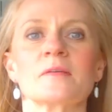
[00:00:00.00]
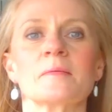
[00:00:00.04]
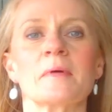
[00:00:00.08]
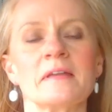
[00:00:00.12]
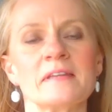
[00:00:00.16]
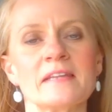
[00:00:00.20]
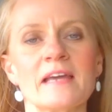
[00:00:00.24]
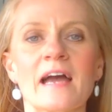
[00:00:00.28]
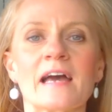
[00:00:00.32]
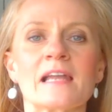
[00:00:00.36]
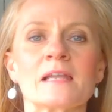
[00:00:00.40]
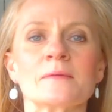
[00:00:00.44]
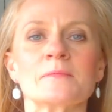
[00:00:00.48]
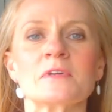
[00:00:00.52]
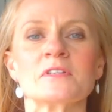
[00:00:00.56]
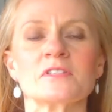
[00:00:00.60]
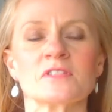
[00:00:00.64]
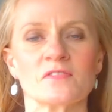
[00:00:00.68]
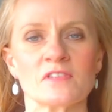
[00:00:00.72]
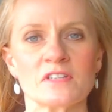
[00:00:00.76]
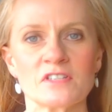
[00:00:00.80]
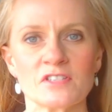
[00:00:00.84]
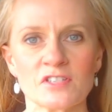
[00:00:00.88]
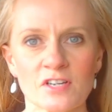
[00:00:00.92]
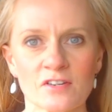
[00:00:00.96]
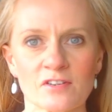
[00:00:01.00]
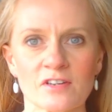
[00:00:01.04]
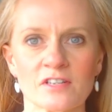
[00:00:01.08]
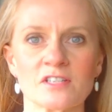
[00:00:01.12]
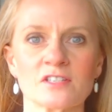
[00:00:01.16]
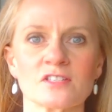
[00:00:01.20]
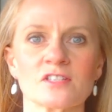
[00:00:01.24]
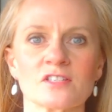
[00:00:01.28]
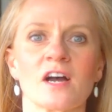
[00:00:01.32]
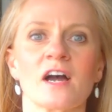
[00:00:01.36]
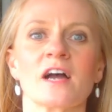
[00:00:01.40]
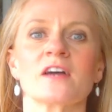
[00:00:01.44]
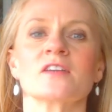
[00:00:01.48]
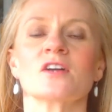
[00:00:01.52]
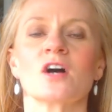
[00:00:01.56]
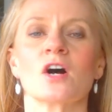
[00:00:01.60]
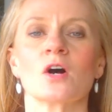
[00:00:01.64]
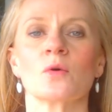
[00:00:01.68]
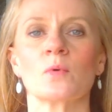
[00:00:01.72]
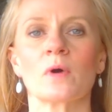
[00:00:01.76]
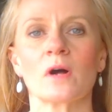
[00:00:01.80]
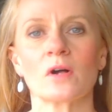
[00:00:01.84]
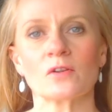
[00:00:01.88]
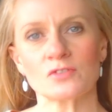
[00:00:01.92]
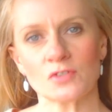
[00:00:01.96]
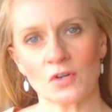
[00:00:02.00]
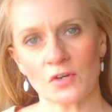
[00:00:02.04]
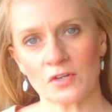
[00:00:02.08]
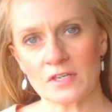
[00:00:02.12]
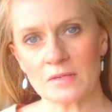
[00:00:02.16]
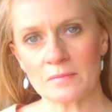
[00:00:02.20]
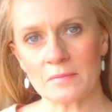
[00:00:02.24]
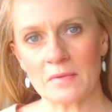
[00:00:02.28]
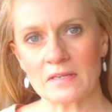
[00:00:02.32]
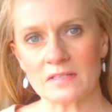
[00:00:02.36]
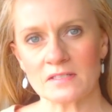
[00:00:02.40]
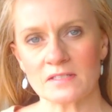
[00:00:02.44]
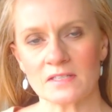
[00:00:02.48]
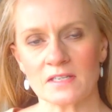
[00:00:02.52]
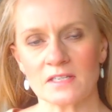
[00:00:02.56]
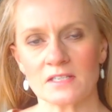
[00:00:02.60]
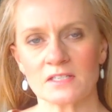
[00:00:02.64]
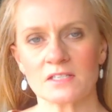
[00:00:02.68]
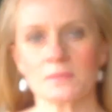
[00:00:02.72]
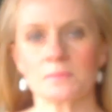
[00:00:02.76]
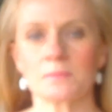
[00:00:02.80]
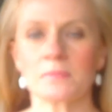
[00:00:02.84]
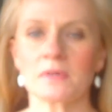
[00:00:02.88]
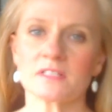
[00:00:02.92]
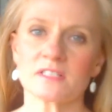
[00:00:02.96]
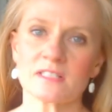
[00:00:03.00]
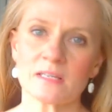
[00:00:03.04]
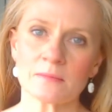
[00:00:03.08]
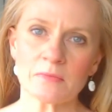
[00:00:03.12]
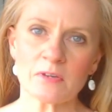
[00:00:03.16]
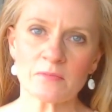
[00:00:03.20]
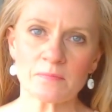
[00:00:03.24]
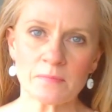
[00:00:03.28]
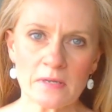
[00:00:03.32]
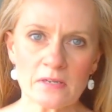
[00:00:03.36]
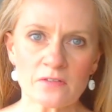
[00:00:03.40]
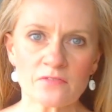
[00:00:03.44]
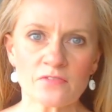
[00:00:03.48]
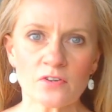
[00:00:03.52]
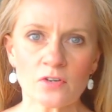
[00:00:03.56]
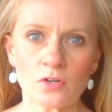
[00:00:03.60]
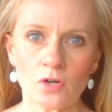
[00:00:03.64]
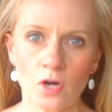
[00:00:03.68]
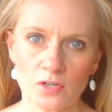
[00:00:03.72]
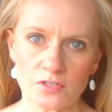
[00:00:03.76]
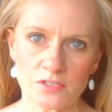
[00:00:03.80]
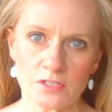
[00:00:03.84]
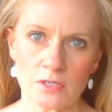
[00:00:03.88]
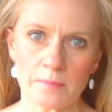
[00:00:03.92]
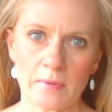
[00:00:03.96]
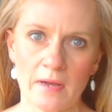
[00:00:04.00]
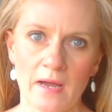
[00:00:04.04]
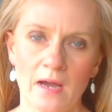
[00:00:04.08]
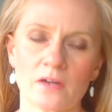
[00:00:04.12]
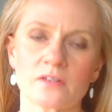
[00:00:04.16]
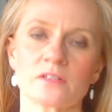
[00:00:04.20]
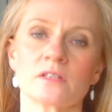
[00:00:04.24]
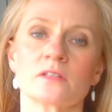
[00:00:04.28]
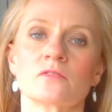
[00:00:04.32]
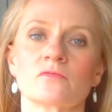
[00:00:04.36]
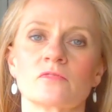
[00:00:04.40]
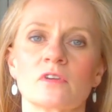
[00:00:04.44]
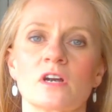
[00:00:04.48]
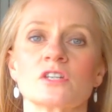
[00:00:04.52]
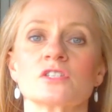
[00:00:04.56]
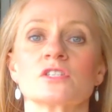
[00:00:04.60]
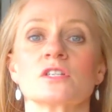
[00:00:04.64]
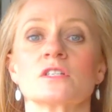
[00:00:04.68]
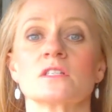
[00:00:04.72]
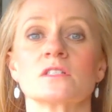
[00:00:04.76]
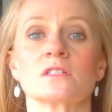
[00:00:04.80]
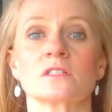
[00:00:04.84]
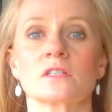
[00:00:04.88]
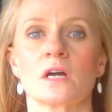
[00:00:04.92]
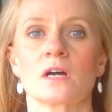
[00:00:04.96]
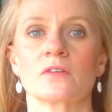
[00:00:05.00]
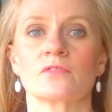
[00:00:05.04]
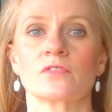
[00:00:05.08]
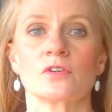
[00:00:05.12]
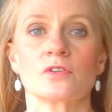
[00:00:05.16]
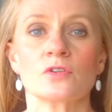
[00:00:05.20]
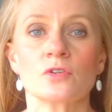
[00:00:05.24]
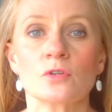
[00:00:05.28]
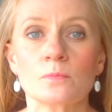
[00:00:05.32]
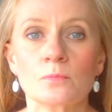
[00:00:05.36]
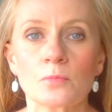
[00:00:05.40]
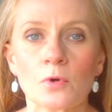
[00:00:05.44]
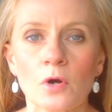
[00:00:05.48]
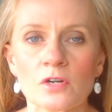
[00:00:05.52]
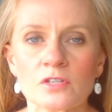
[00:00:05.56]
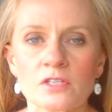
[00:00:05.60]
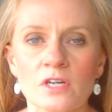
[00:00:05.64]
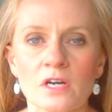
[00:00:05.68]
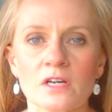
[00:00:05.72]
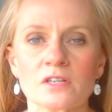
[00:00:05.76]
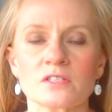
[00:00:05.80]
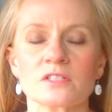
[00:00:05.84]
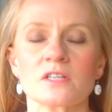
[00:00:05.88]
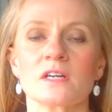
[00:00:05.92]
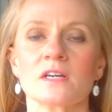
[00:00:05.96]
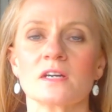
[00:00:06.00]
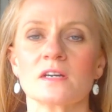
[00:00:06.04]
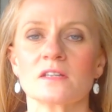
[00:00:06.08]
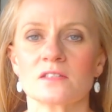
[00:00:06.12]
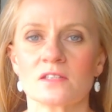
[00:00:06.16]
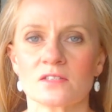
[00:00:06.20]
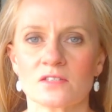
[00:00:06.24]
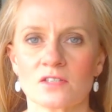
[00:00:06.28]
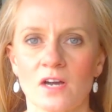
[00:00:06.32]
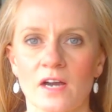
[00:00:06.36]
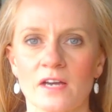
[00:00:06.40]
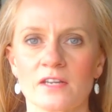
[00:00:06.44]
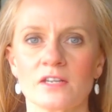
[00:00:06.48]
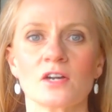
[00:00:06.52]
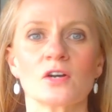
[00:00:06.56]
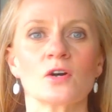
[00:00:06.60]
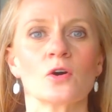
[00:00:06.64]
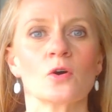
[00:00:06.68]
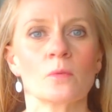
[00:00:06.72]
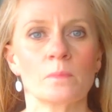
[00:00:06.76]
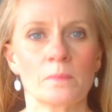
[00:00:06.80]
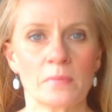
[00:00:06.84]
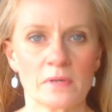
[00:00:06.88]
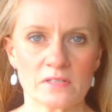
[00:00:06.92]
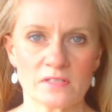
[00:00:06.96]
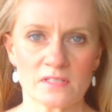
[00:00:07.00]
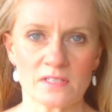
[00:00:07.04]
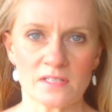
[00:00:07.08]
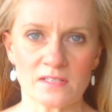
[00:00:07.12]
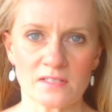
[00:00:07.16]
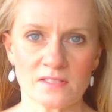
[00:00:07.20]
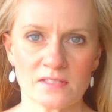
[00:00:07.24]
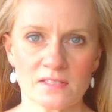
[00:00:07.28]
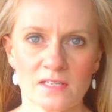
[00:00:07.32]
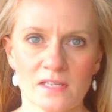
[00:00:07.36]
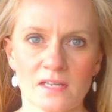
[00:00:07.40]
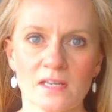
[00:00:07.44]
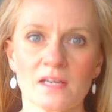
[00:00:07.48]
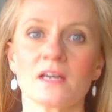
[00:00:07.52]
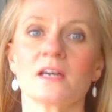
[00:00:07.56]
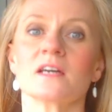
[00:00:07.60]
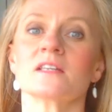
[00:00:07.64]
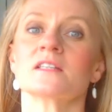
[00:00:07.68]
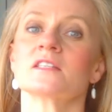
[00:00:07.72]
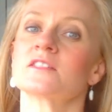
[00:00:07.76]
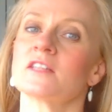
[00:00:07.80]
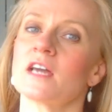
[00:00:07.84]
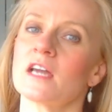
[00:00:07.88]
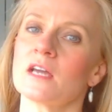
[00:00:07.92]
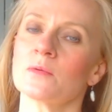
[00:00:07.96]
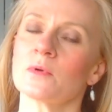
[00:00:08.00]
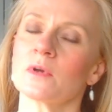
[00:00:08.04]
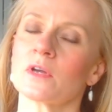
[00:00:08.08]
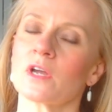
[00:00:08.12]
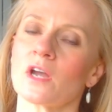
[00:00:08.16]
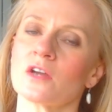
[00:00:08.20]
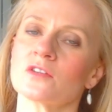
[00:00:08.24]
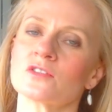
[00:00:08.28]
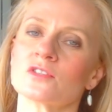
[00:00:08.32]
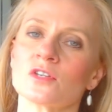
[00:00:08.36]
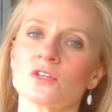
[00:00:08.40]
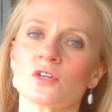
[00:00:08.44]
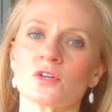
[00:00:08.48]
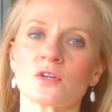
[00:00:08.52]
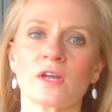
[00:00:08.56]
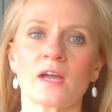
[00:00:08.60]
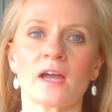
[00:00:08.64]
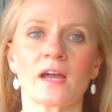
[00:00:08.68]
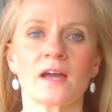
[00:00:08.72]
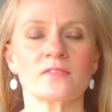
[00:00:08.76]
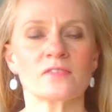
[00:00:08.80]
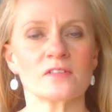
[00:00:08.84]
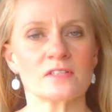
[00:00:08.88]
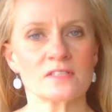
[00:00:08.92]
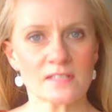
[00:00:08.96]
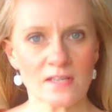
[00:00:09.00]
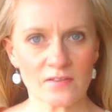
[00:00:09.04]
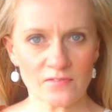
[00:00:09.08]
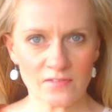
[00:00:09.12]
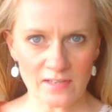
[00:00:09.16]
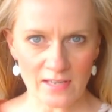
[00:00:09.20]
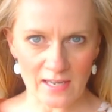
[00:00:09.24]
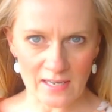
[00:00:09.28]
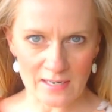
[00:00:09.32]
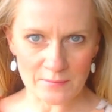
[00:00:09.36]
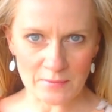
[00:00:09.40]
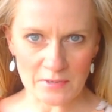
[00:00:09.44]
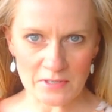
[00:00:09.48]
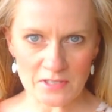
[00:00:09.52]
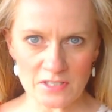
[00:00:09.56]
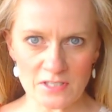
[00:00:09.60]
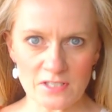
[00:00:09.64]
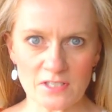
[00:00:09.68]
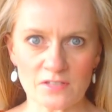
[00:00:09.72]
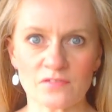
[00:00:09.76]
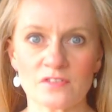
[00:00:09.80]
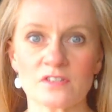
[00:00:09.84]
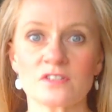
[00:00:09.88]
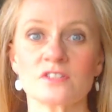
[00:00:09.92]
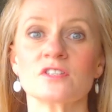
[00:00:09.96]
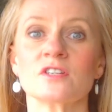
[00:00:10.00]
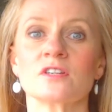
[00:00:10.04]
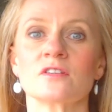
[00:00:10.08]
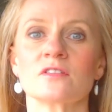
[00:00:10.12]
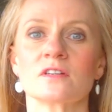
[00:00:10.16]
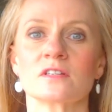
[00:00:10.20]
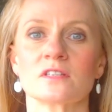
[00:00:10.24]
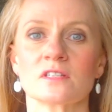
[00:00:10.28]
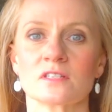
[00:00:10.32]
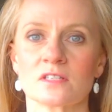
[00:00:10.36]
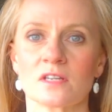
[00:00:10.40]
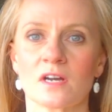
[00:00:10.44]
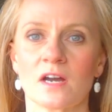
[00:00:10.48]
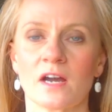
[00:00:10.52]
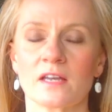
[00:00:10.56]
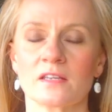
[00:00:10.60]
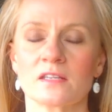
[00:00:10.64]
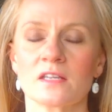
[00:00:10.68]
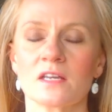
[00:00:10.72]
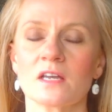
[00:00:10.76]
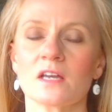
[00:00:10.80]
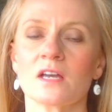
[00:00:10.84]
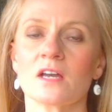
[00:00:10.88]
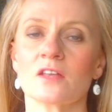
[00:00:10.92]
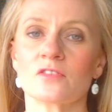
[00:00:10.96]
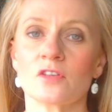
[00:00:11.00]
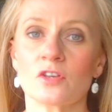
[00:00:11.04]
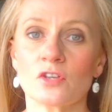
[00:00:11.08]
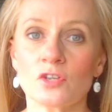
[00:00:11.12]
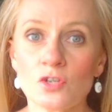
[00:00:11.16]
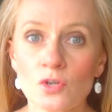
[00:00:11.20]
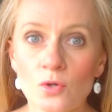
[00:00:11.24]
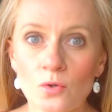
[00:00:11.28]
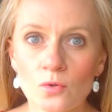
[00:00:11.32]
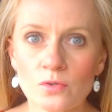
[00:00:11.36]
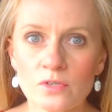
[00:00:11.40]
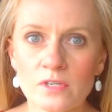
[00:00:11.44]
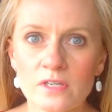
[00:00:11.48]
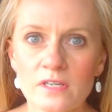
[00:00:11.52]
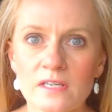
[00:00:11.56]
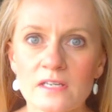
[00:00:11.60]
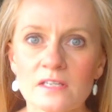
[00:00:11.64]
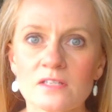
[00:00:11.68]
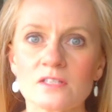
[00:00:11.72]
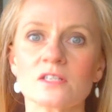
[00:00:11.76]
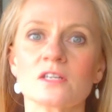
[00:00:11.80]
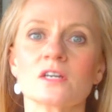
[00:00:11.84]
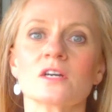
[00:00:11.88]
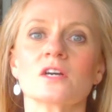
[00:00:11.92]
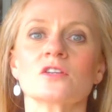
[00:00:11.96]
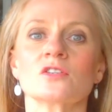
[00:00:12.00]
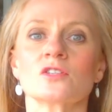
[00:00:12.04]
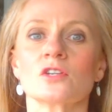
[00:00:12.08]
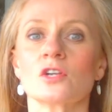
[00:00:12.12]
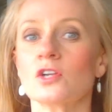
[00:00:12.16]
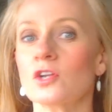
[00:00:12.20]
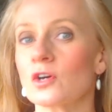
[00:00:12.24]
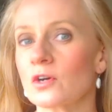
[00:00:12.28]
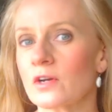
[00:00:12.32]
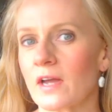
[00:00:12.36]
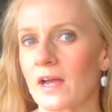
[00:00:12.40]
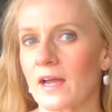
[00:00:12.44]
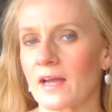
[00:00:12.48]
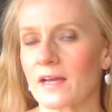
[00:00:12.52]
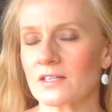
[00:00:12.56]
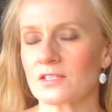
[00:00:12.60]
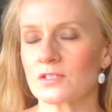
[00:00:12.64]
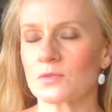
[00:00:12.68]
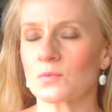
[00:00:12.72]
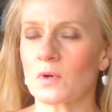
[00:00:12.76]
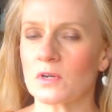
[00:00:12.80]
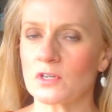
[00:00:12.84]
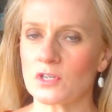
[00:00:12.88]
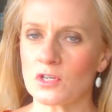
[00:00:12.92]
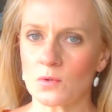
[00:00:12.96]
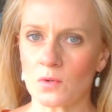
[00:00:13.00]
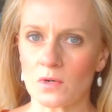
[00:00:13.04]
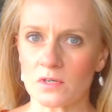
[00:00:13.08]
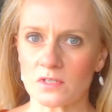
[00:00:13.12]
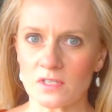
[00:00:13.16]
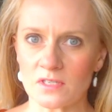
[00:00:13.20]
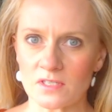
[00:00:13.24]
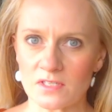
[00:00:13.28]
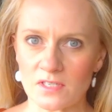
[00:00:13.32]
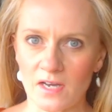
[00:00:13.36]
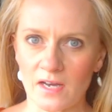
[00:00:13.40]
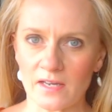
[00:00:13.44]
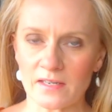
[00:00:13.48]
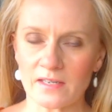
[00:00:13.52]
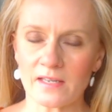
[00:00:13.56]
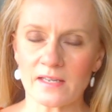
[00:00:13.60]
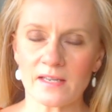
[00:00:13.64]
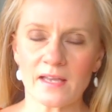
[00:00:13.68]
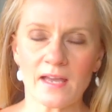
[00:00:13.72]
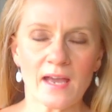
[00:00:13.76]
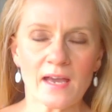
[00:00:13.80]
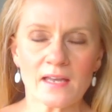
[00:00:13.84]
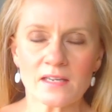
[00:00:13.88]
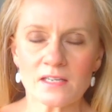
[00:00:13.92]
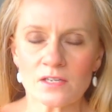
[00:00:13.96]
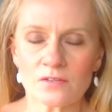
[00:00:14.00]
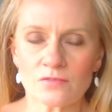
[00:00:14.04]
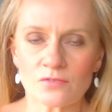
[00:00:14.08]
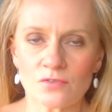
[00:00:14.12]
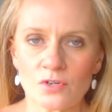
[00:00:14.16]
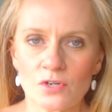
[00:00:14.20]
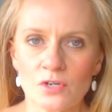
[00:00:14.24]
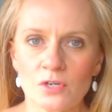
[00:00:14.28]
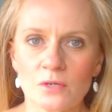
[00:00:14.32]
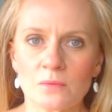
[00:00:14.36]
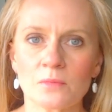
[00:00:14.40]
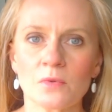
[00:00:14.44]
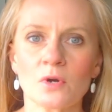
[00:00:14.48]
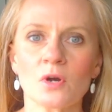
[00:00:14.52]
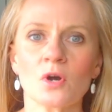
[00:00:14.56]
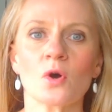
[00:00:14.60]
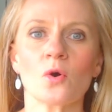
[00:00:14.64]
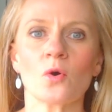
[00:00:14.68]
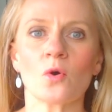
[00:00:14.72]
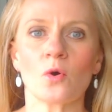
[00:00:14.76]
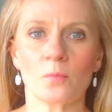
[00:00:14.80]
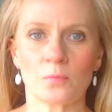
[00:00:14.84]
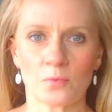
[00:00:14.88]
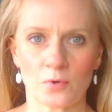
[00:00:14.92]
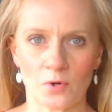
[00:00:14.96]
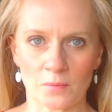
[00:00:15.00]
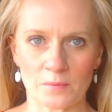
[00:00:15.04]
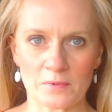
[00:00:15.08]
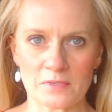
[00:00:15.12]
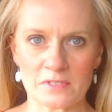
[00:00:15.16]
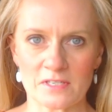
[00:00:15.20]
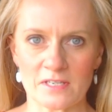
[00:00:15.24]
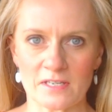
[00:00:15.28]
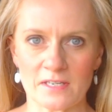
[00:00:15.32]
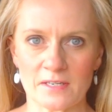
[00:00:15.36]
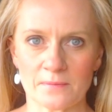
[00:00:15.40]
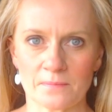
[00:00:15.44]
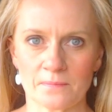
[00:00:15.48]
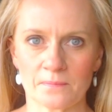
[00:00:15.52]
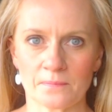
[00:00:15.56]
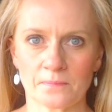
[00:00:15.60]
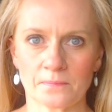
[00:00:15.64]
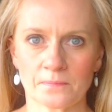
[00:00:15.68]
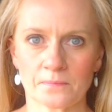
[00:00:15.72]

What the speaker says: The main elements of interior design are well documented, but some have been forgotten about in the rush to discover a new product, designer or business. Today we're going to look at the 7 elements of interior design that you'll need to look at when you are designing any room or property.